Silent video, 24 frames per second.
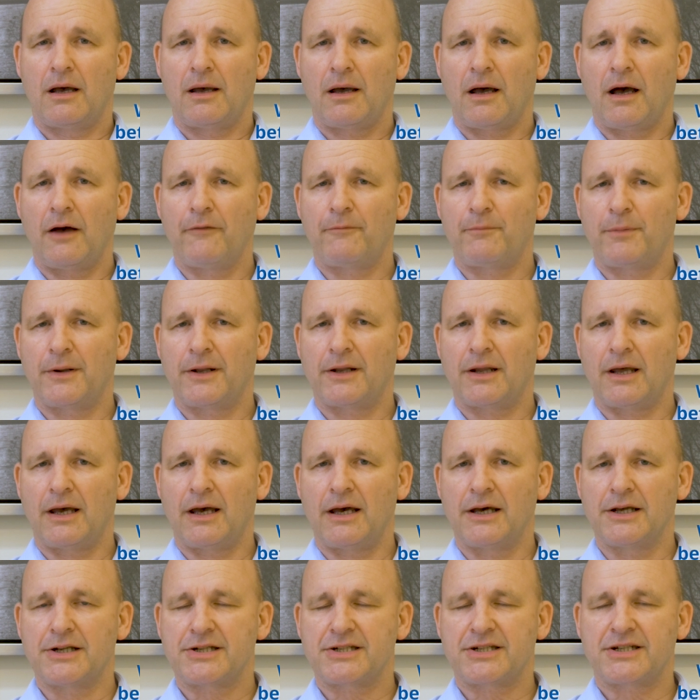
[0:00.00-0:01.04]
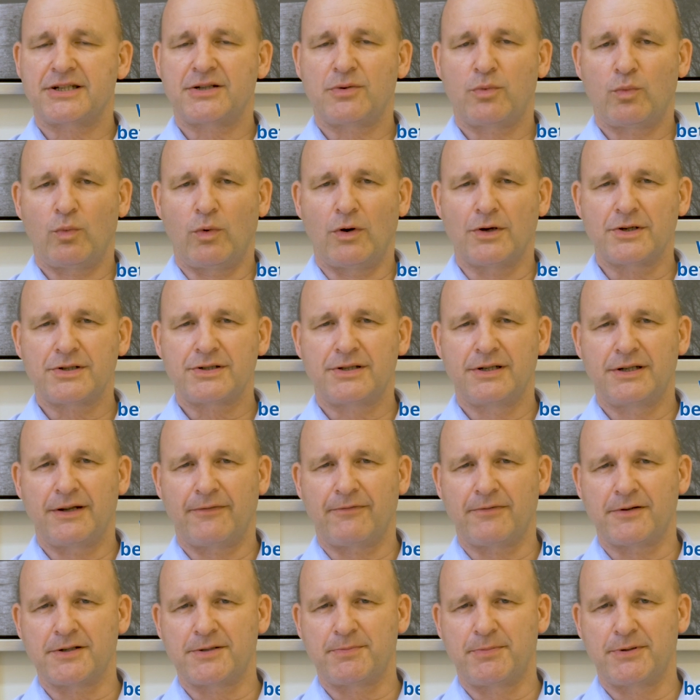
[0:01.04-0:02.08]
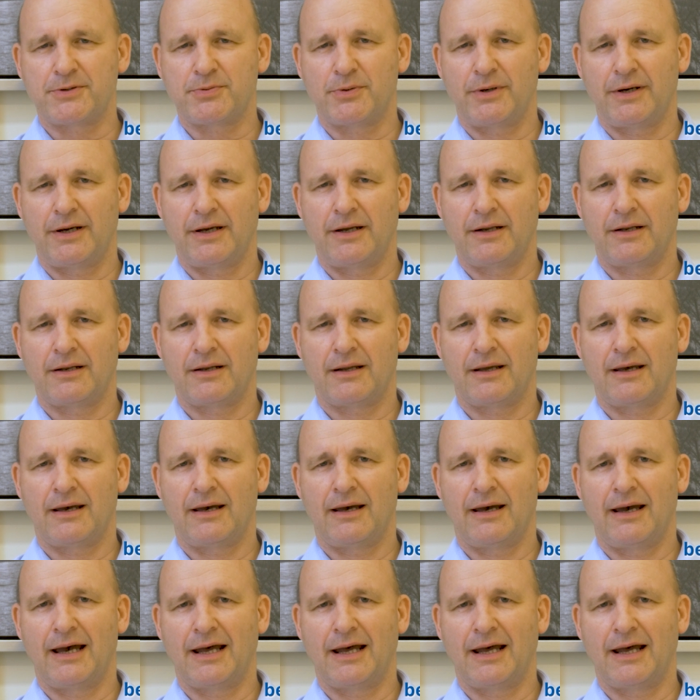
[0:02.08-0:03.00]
I've been asked what's the difference between